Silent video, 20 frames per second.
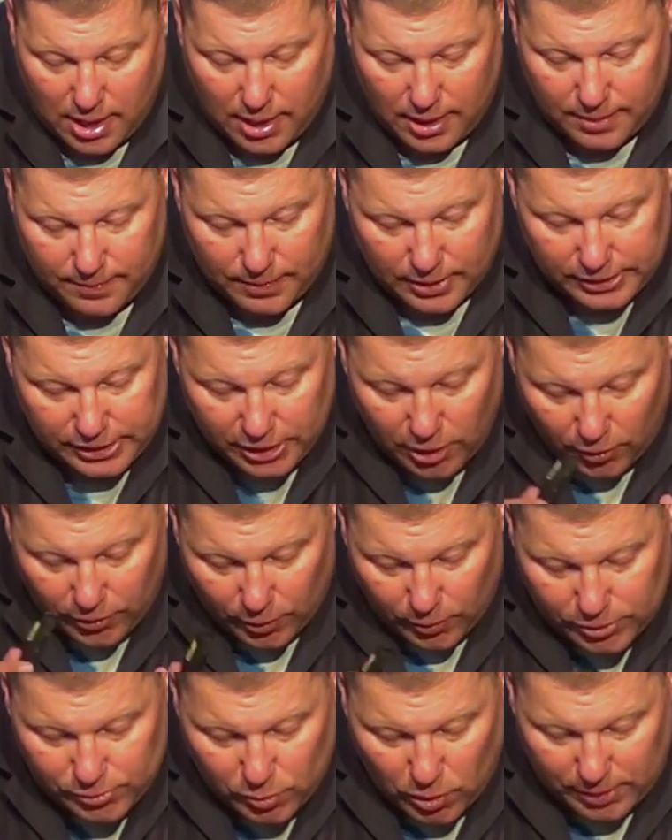Um, you know,
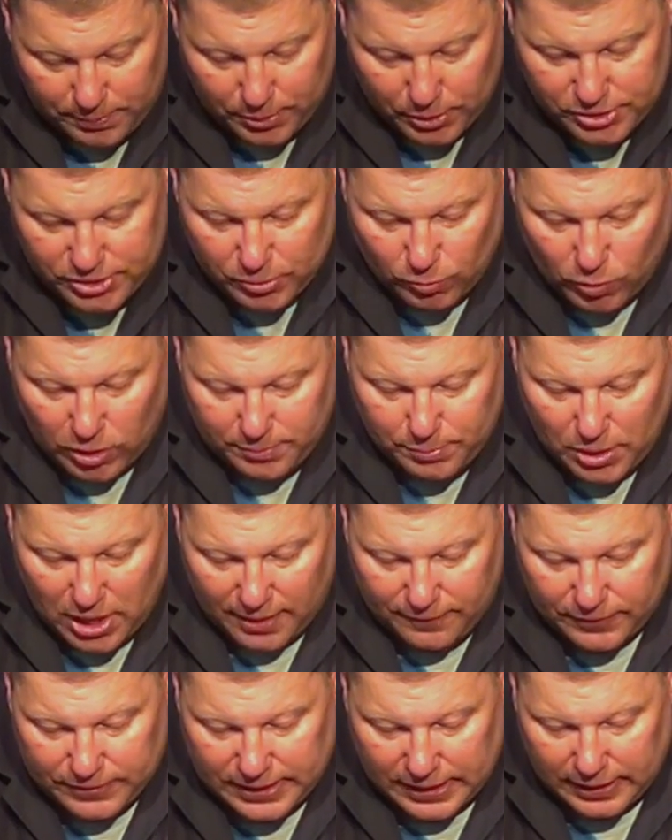there was one person, one
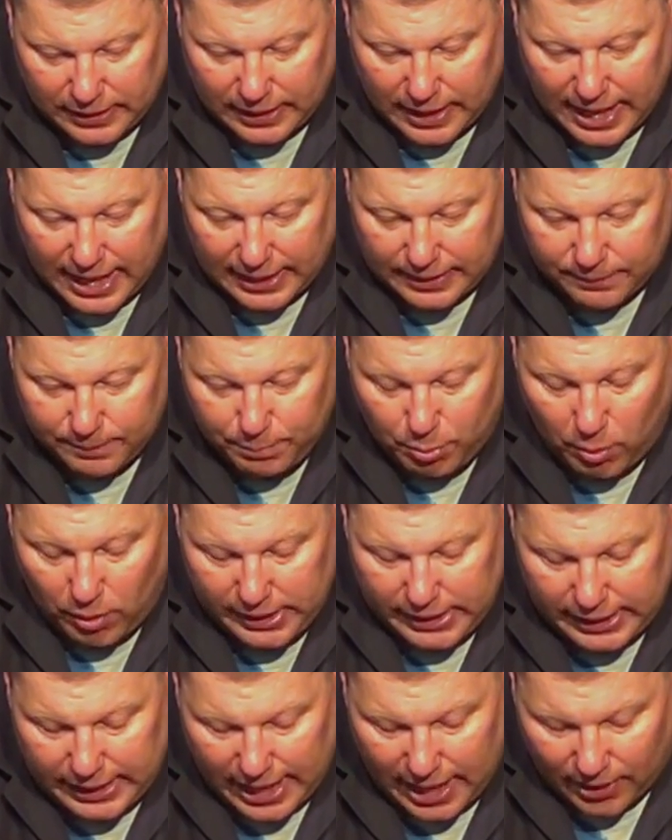prophet that had
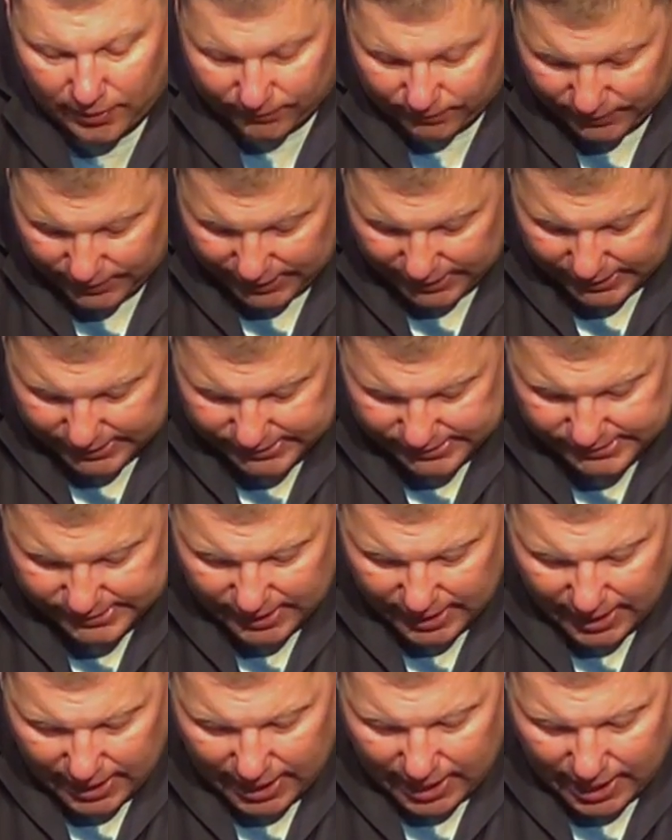pointed out
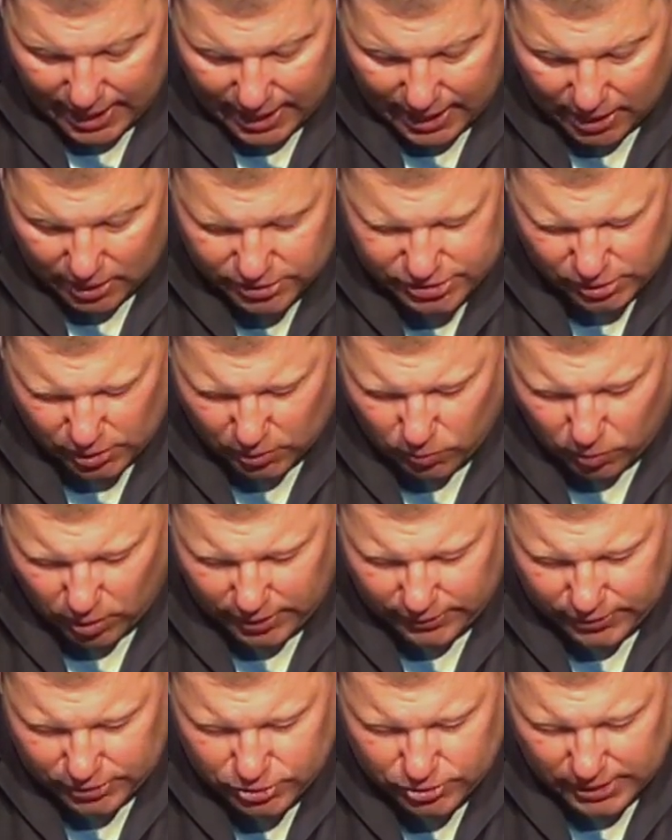this. Uh, sorry,
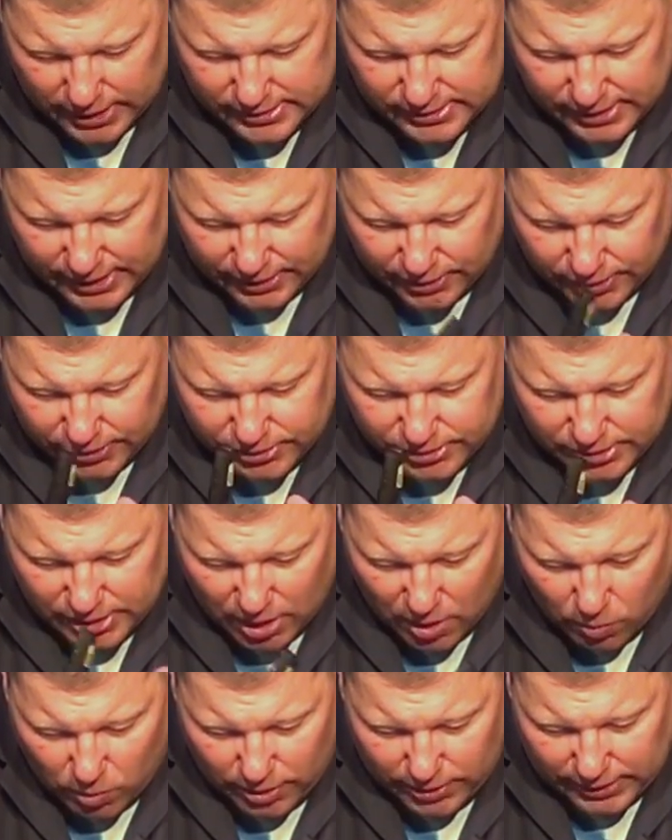one of the translators,
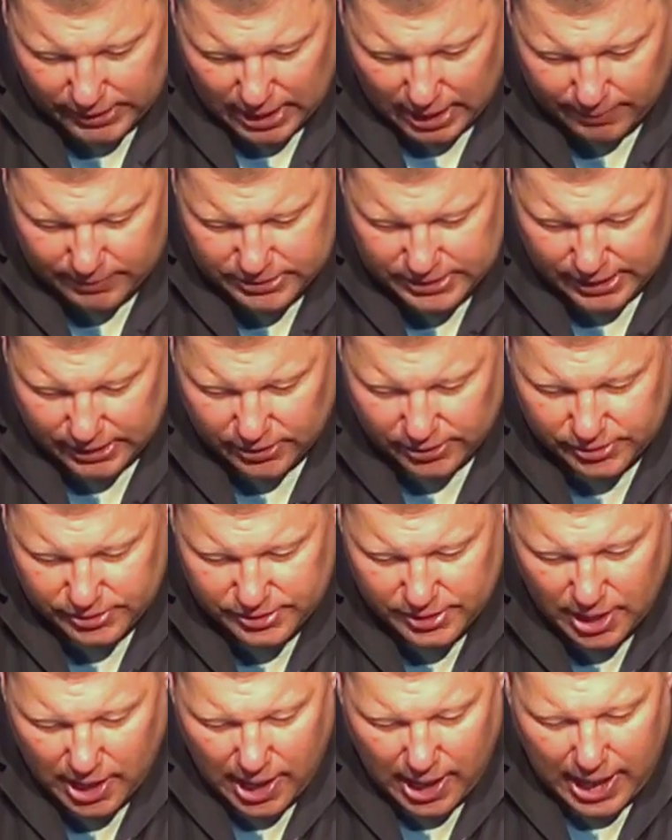uh, one of the
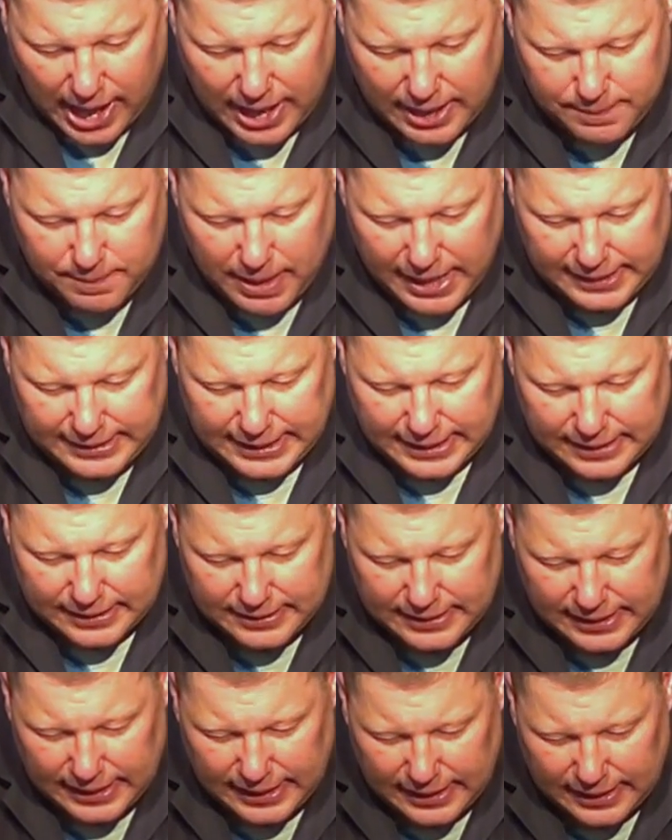commentators, had made
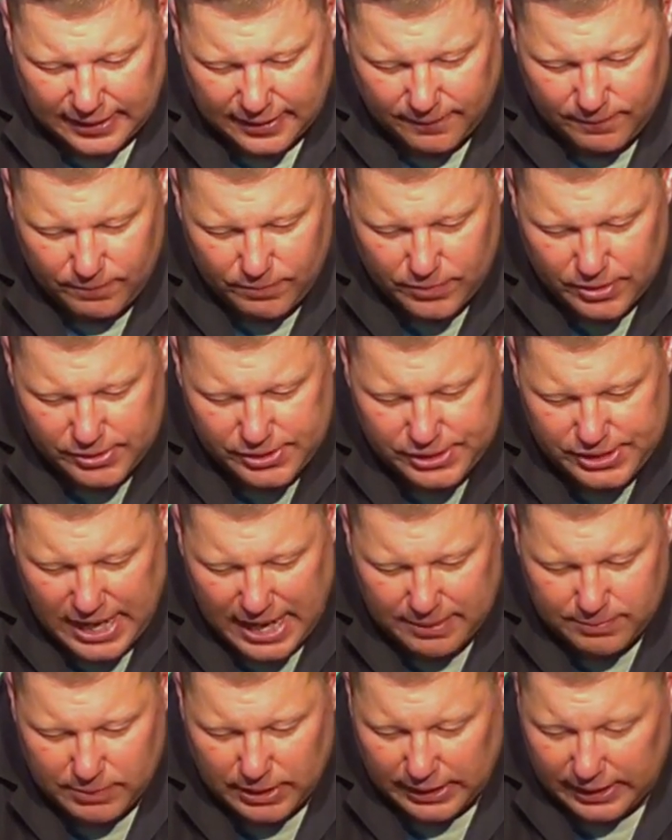the, the, the,
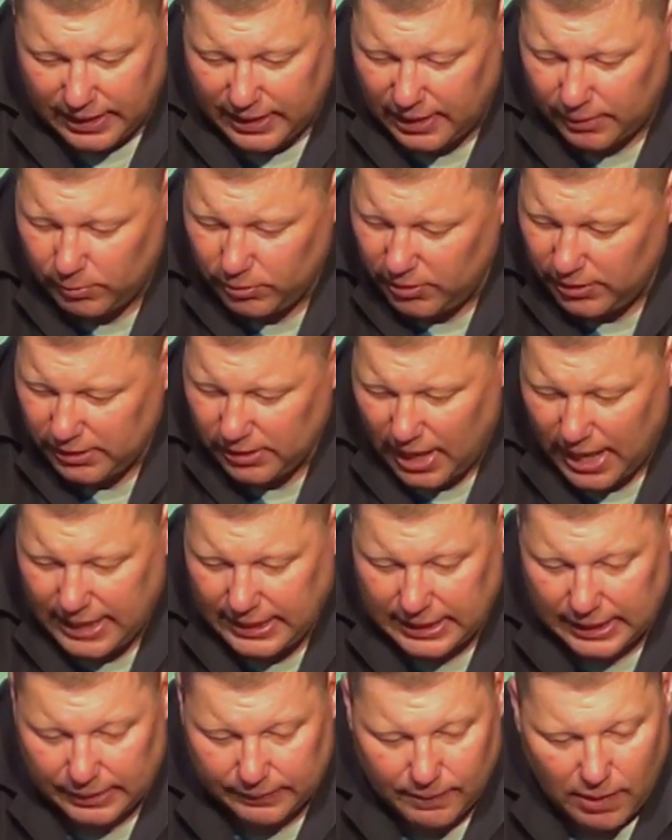statement, and I really
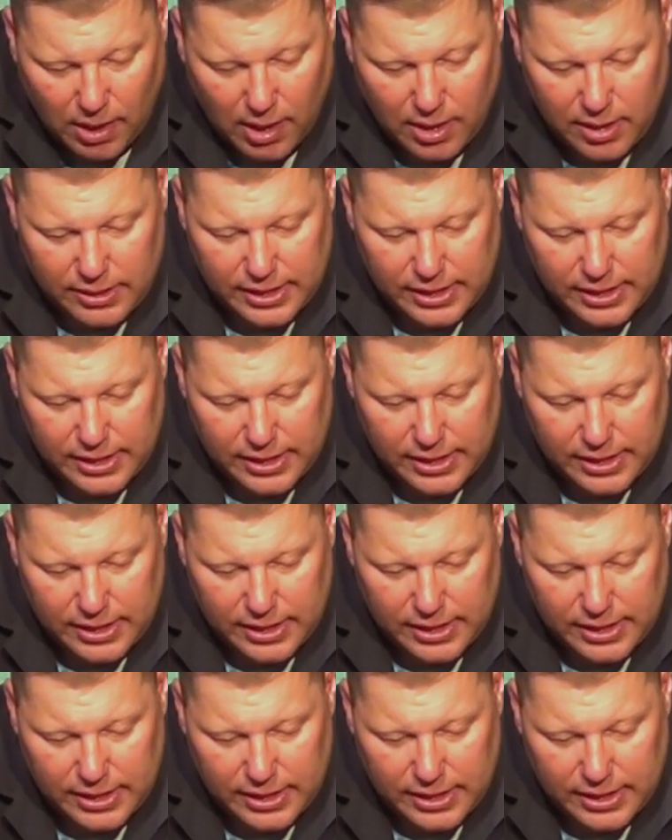like it.